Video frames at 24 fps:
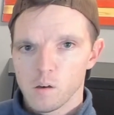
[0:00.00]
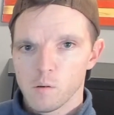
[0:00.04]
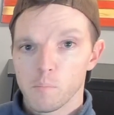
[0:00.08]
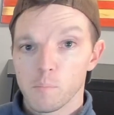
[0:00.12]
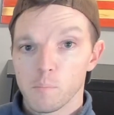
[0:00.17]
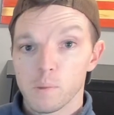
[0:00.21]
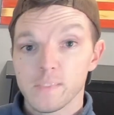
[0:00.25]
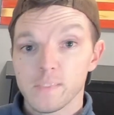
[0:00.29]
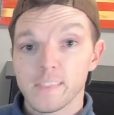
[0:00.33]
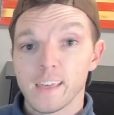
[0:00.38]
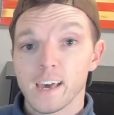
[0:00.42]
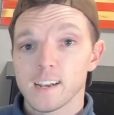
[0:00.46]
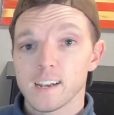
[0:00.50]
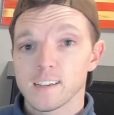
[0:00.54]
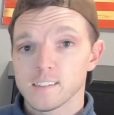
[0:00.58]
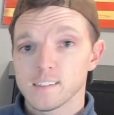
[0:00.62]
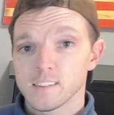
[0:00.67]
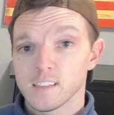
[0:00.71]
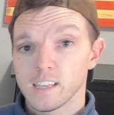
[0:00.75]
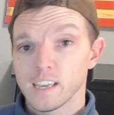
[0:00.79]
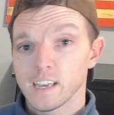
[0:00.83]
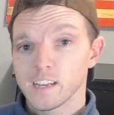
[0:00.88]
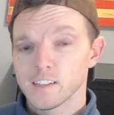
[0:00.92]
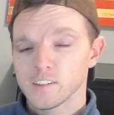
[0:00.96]
Uh, but that
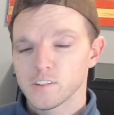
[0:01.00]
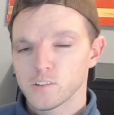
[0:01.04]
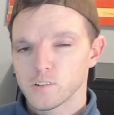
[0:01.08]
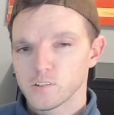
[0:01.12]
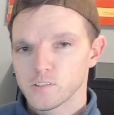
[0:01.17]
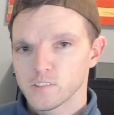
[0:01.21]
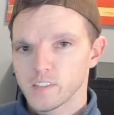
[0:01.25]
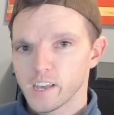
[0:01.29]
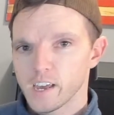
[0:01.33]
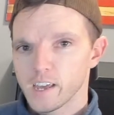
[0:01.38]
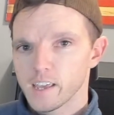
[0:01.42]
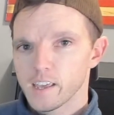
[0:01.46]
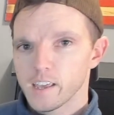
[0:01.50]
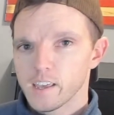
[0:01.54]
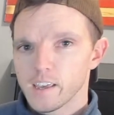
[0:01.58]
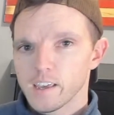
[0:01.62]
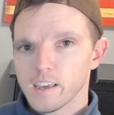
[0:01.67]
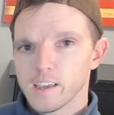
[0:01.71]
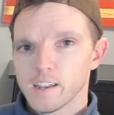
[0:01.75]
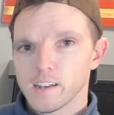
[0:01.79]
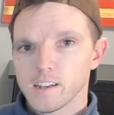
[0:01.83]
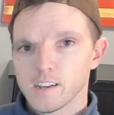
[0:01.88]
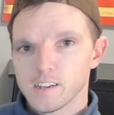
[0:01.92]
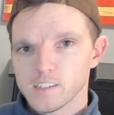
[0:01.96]
is the answer is that
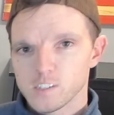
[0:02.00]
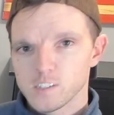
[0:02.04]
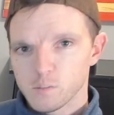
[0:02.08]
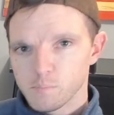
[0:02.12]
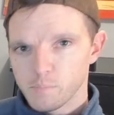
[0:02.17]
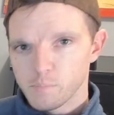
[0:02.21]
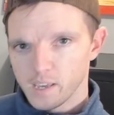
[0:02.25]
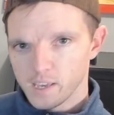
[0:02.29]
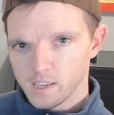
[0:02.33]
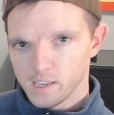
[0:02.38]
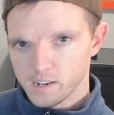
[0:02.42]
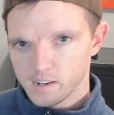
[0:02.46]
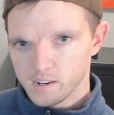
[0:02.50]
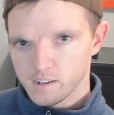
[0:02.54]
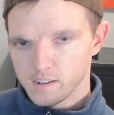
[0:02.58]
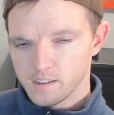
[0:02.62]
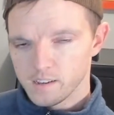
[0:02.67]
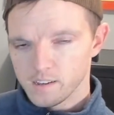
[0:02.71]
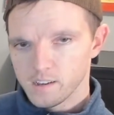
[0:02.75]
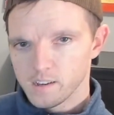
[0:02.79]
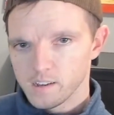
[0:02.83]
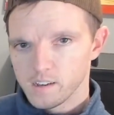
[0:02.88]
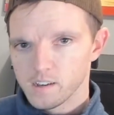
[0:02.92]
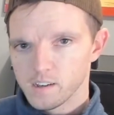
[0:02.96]
it does
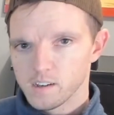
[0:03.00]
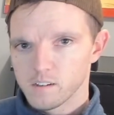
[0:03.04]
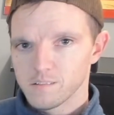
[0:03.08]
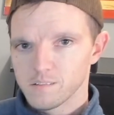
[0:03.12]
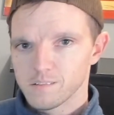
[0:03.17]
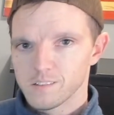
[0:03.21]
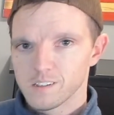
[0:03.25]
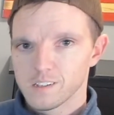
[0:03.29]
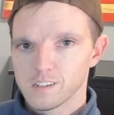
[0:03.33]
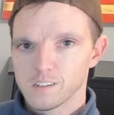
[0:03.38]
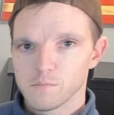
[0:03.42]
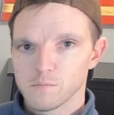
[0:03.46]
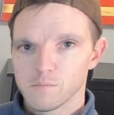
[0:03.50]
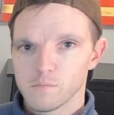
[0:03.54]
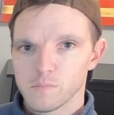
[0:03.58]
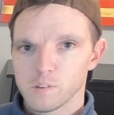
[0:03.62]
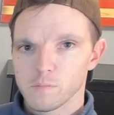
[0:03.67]
depend, uh, it,